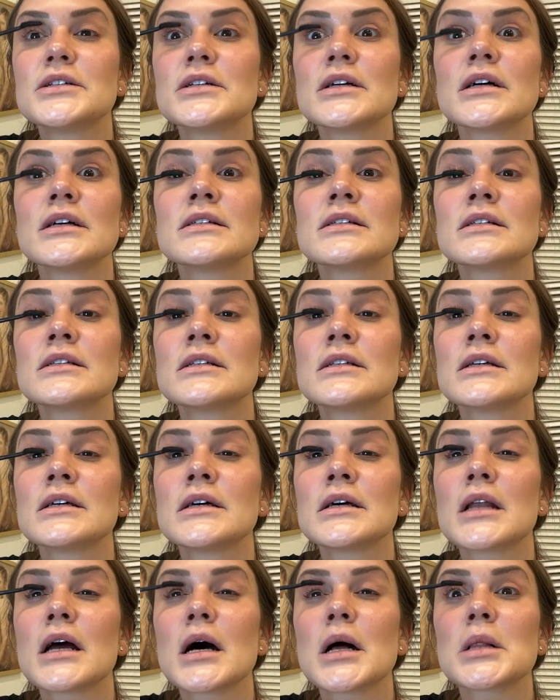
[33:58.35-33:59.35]
just
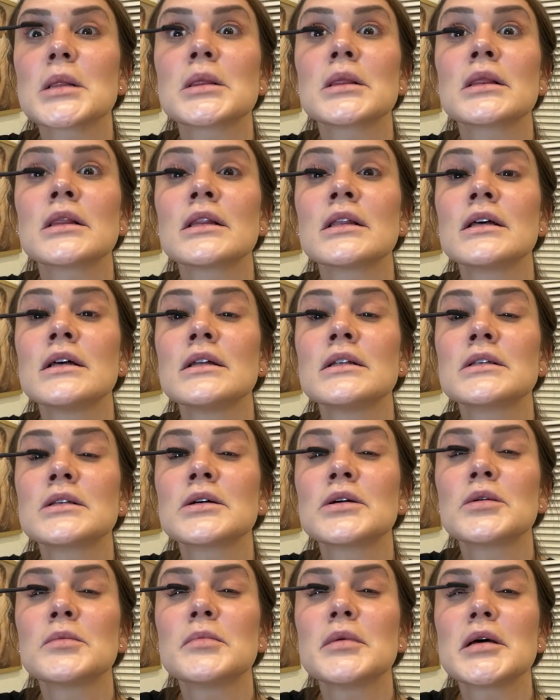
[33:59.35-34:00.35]
did a
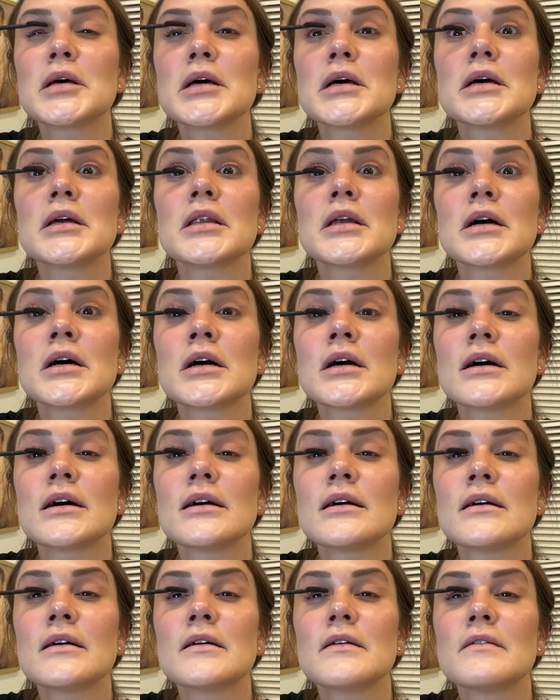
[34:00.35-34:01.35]
little bit
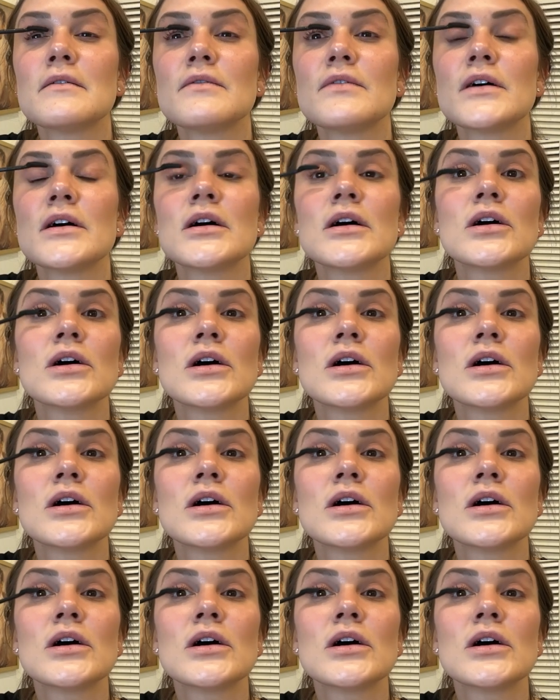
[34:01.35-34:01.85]
of